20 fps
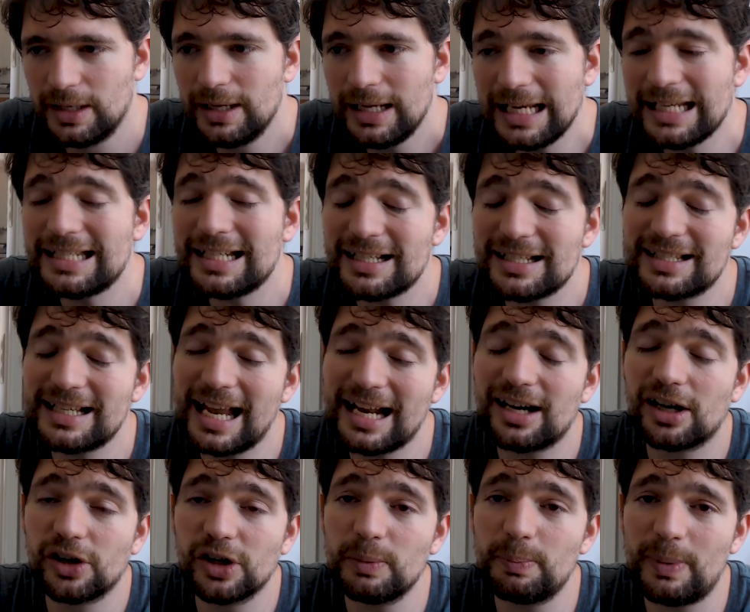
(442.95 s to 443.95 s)
It does get
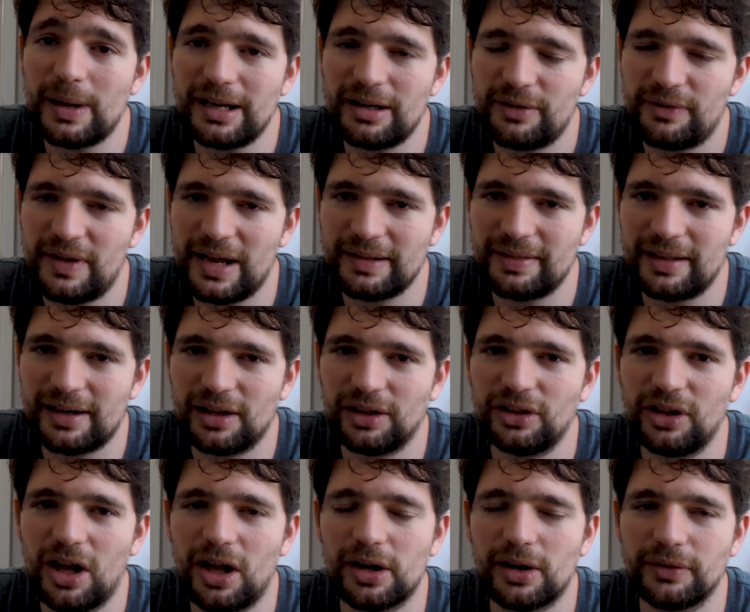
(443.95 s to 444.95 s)
hurt by the fact that a
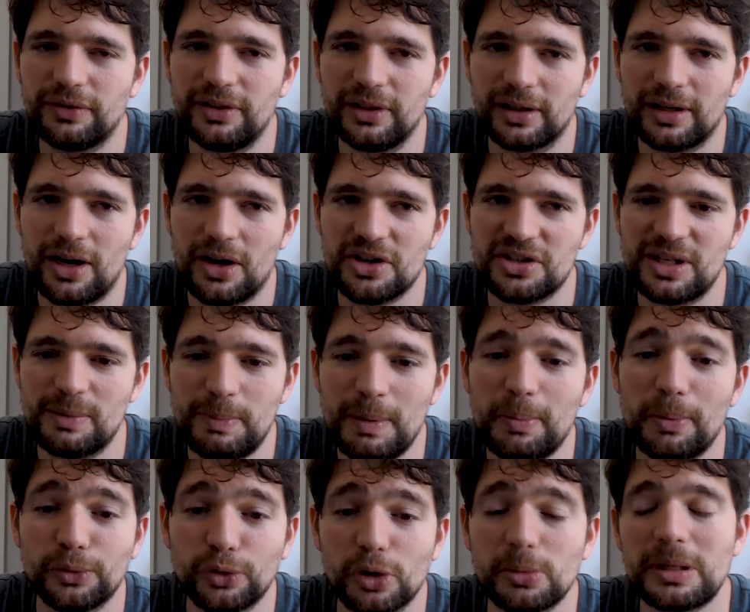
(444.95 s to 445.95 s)
lot of the cards that
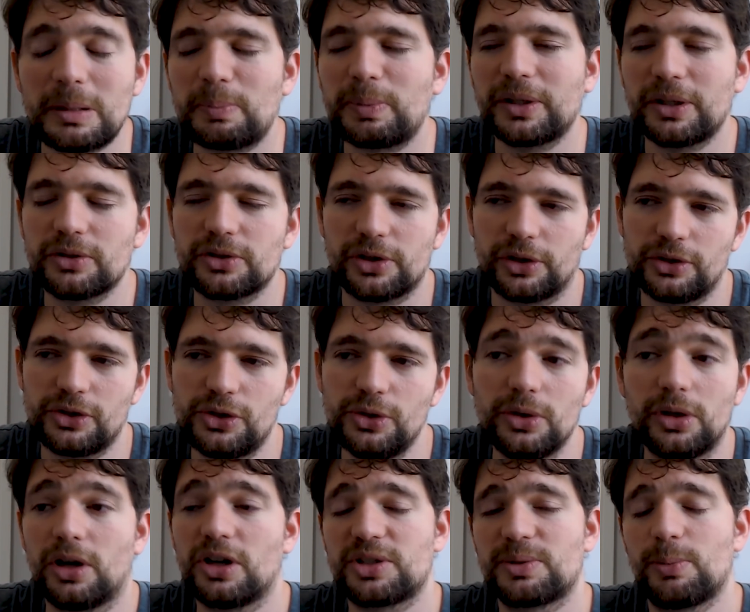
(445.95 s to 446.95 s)
people normally play on turn 2
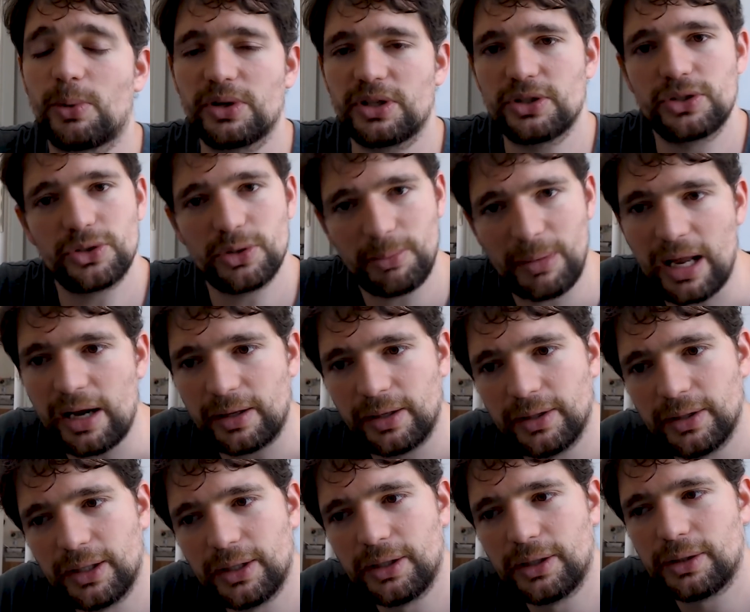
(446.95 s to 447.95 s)
cost more than 2 mana,
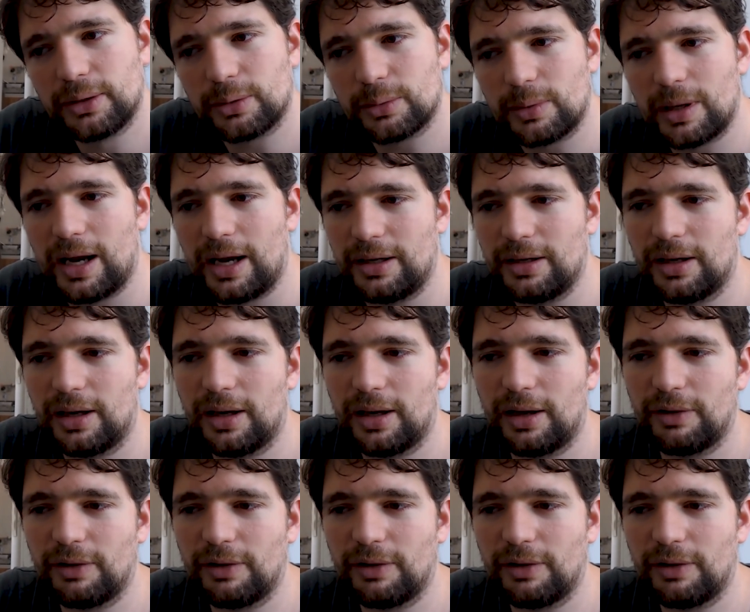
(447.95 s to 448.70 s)
right?